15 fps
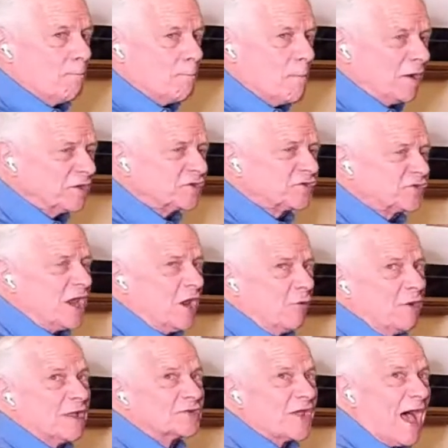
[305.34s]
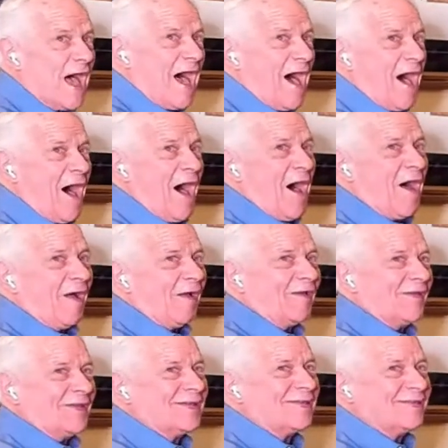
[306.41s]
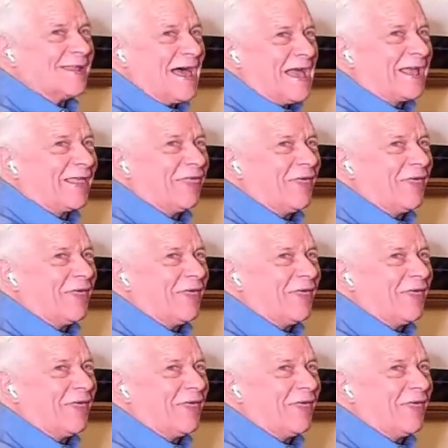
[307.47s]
Mercy resounds like